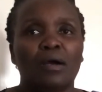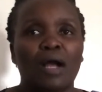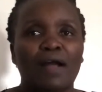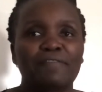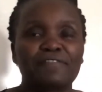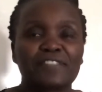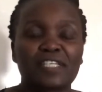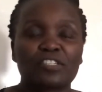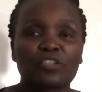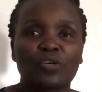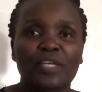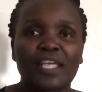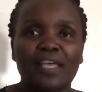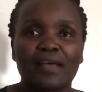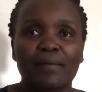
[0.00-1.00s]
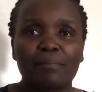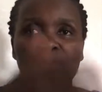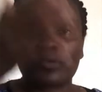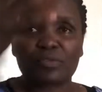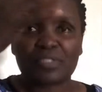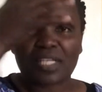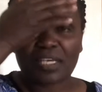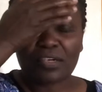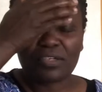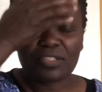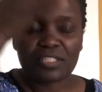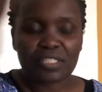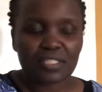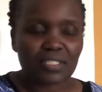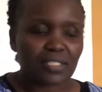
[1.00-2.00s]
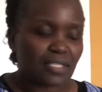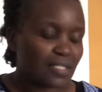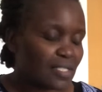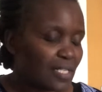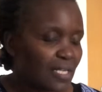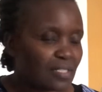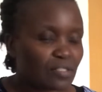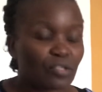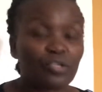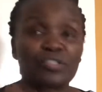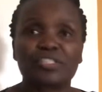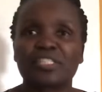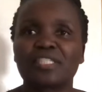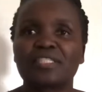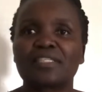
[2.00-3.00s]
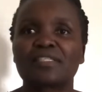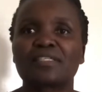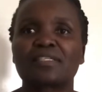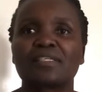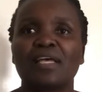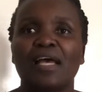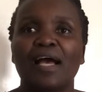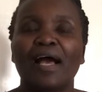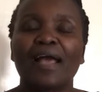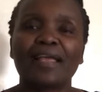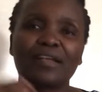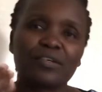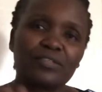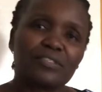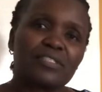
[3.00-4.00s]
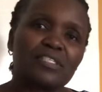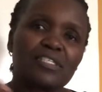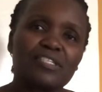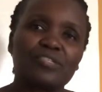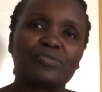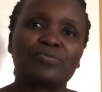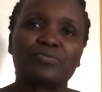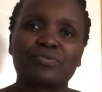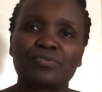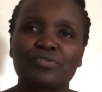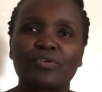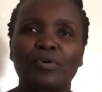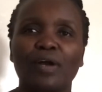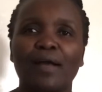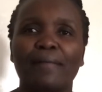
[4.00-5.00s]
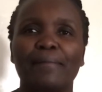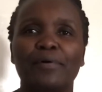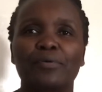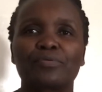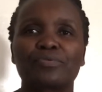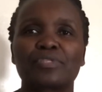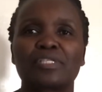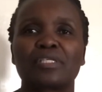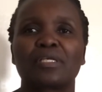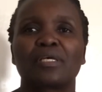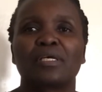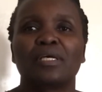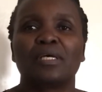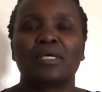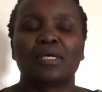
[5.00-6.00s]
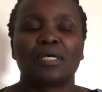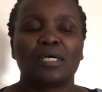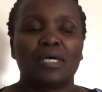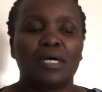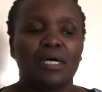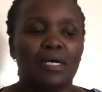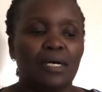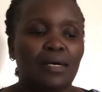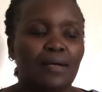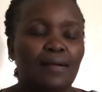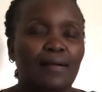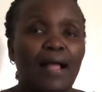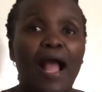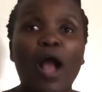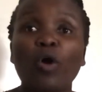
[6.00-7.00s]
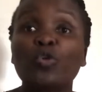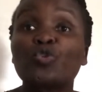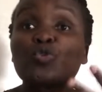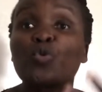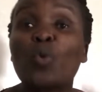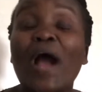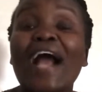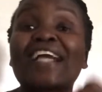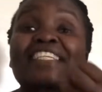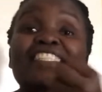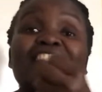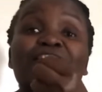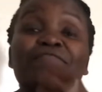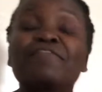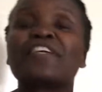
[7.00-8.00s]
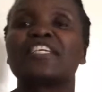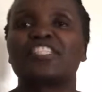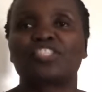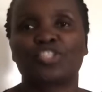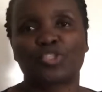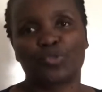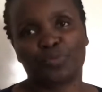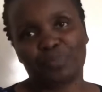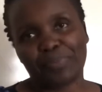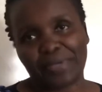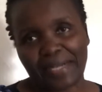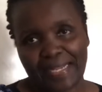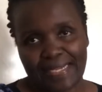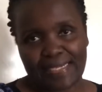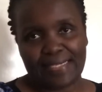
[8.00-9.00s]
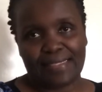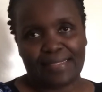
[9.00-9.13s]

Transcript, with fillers: after talking about the conscious and the unconscious, I continue to talk about uh, how to activate your brain